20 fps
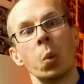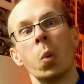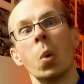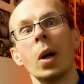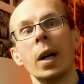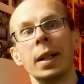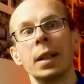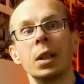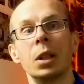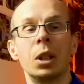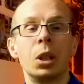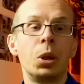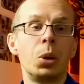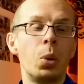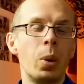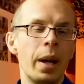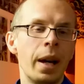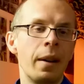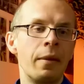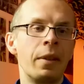you want
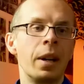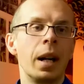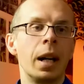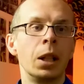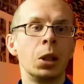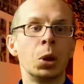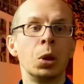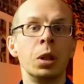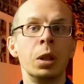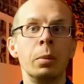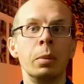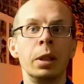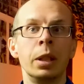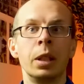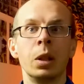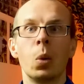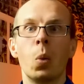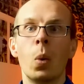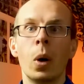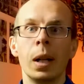to have the anonymity